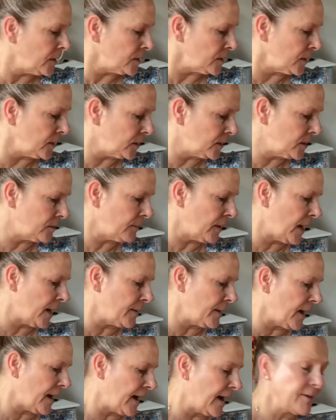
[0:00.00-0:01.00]
I
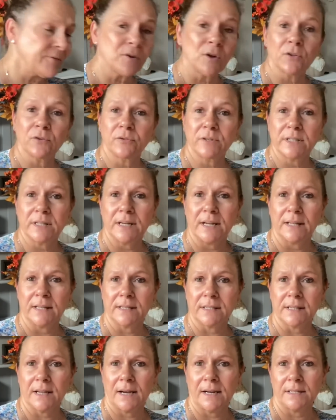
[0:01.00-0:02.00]
have got the receipt at the
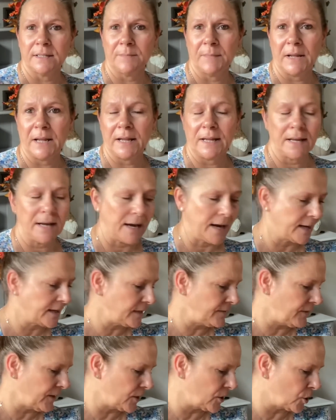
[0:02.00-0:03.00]
side of me,
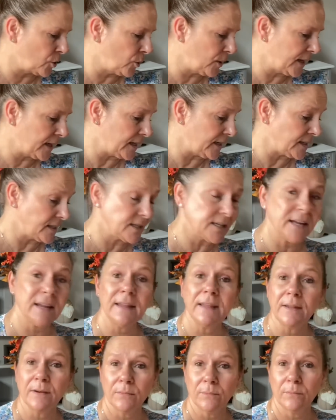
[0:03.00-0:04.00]
and if I can quickly
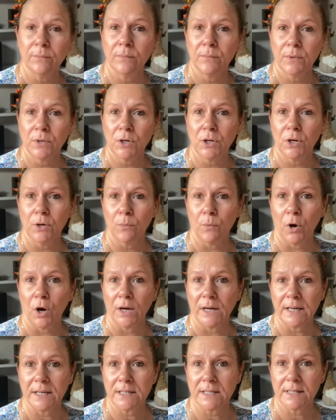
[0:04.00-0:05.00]
see, you know, what I
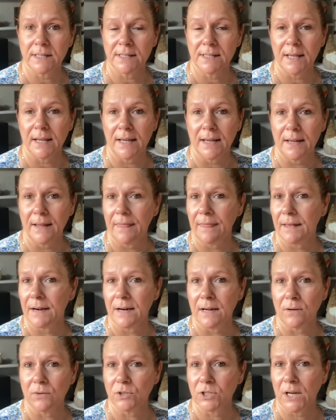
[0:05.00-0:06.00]
need to see, then
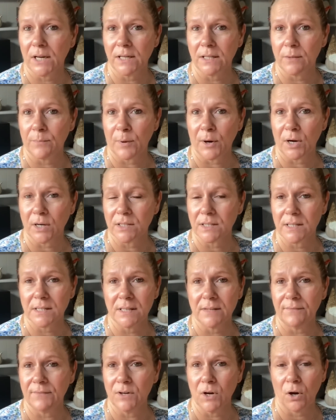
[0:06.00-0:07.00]
I'll tell you the prices.
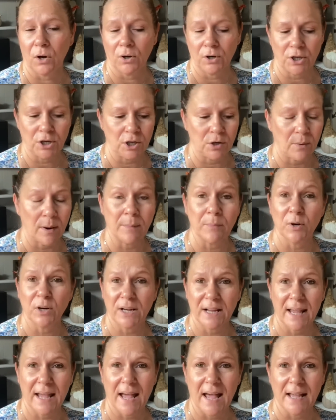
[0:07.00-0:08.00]
If not, you know, I'm going
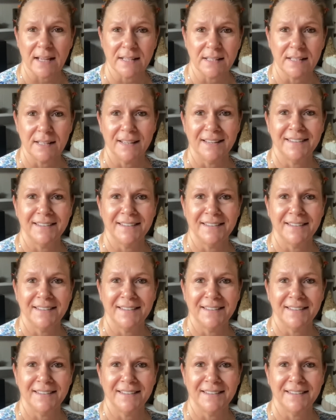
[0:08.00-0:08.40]
to guess.